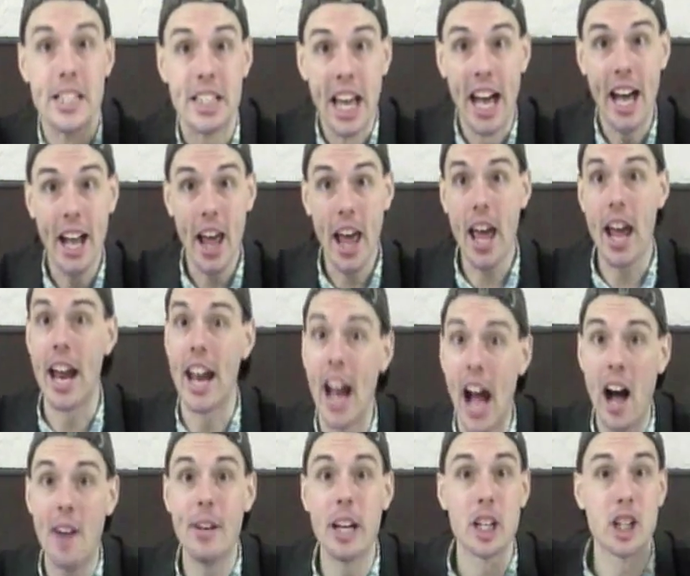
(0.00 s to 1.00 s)

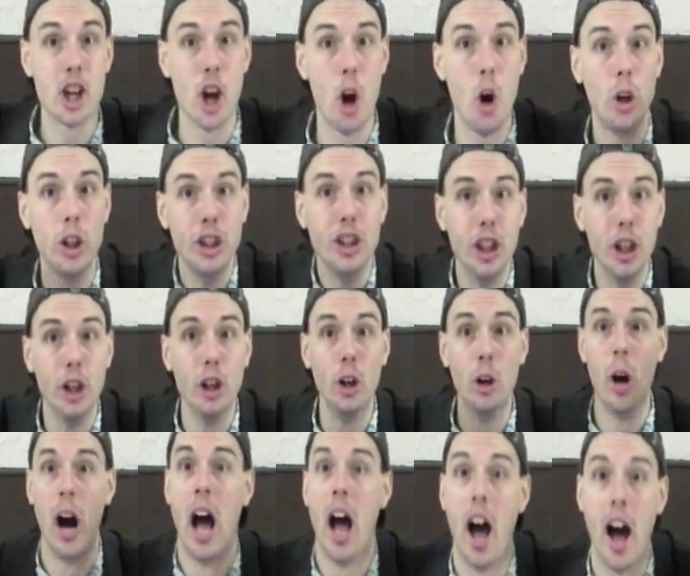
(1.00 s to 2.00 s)
Today, I'm going to show
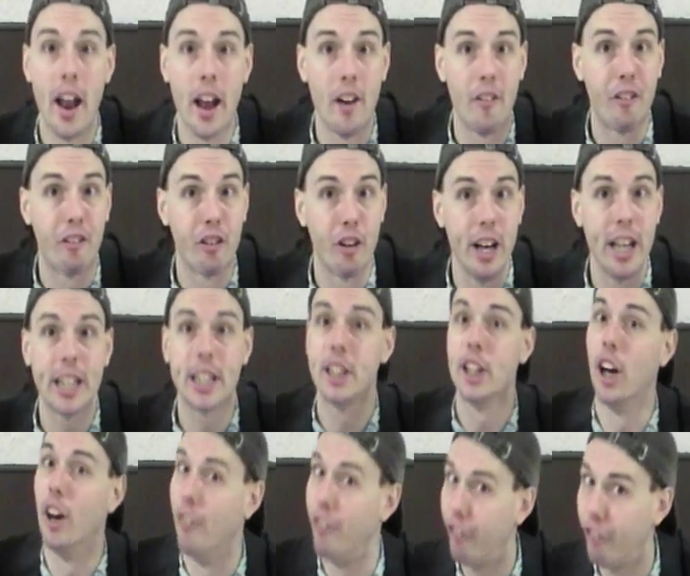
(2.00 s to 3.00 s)
you how to
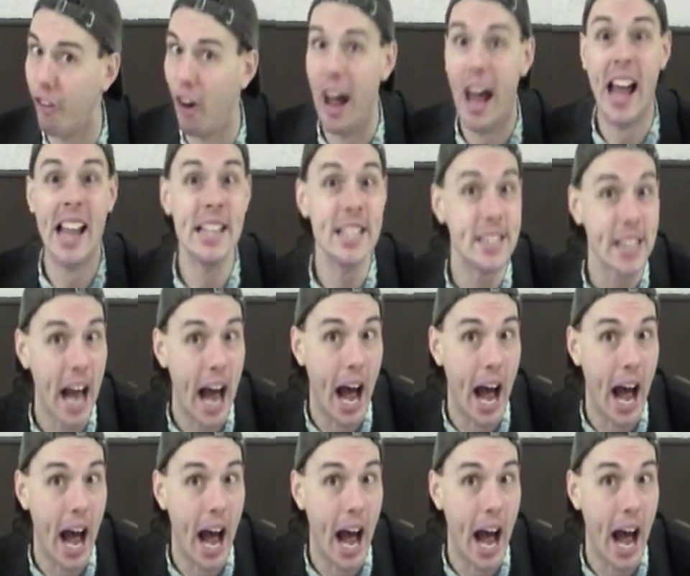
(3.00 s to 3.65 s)
freak your friends